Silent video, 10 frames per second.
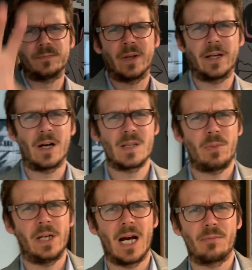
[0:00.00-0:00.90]
Hey guys,
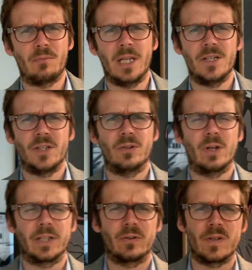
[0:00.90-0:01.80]
Peter Harper, Managing
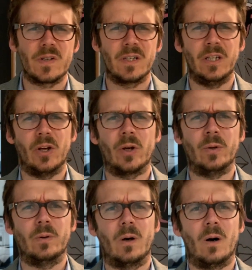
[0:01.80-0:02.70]
Director and
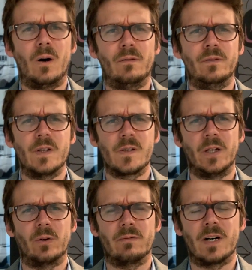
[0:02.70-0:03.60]
CEO of
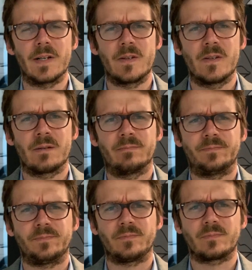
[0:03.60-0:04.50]
Ascena Advisors.
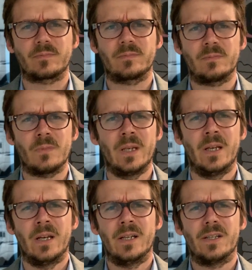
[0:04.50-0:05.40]

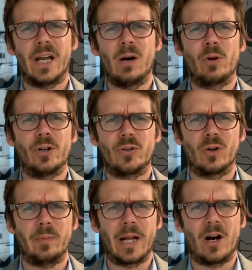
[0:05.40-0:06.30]
Today I wanted to
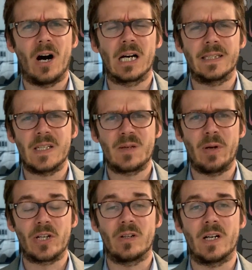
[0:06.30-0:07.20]
talk about a highly
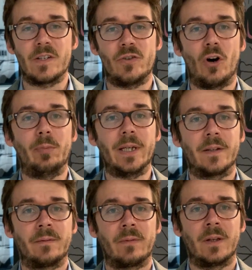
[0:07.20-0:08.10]
specialised topic.